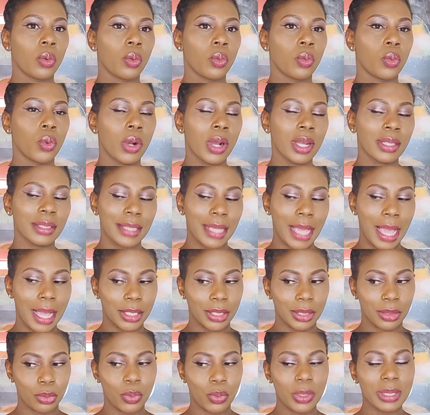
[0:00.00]
What
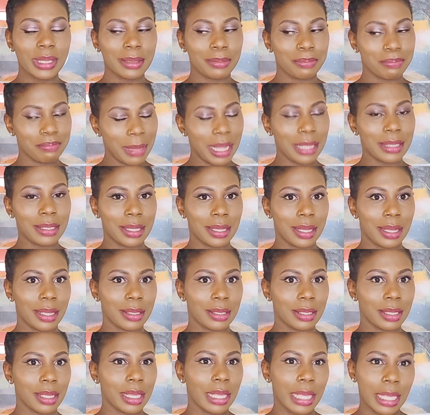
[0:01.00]

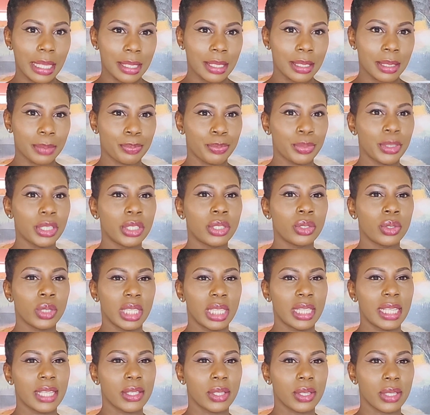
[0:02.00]
matters is
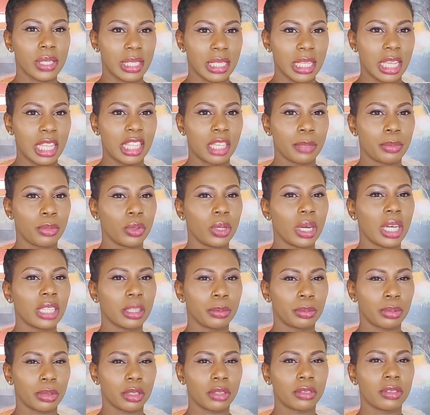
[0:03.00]
building a sustainable and a
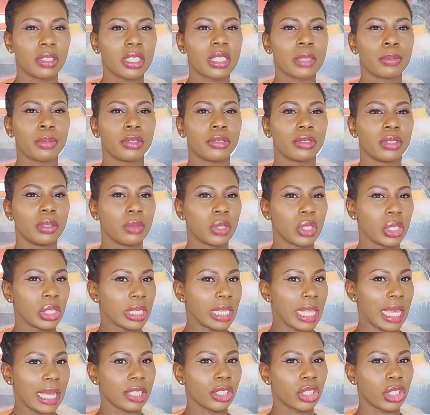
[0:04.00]
perfect perfume
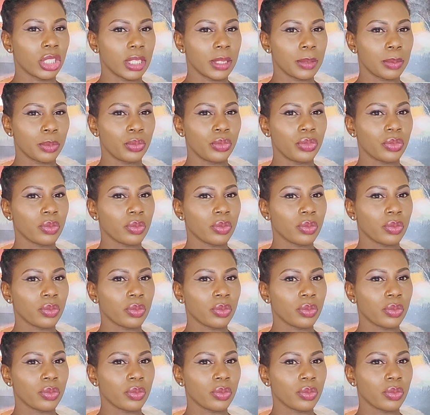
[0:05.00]
collection,